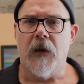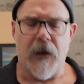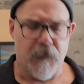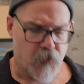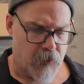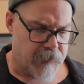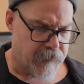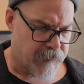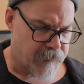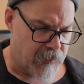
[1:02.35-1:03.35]
After I
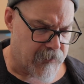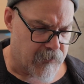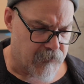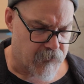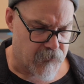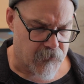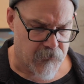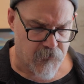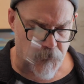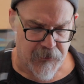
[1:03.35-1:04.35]
decided
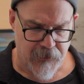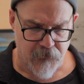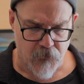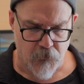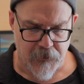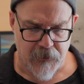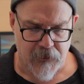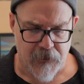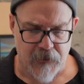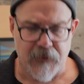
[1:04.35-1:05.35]
to begin doing
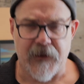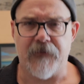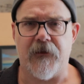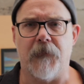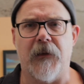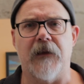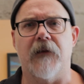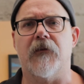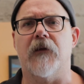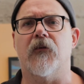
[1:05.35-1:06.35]
landscape
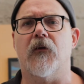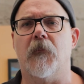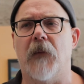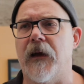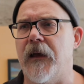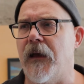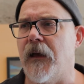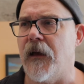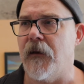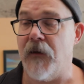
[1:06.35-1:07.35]
paintings, I took I
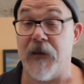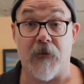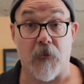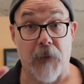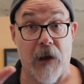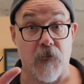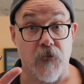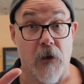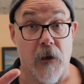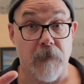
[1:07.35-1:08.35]
had a little power
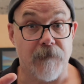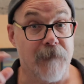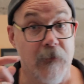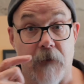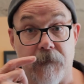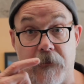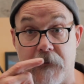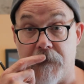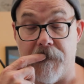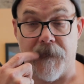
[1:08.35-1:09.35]
shot. Loved
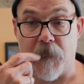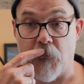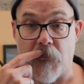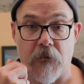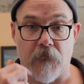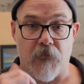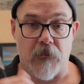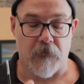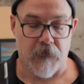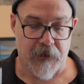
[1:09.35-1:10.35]
it. Beautiful
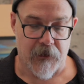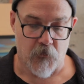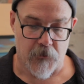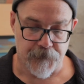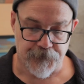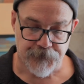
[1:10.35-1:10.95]
little camera.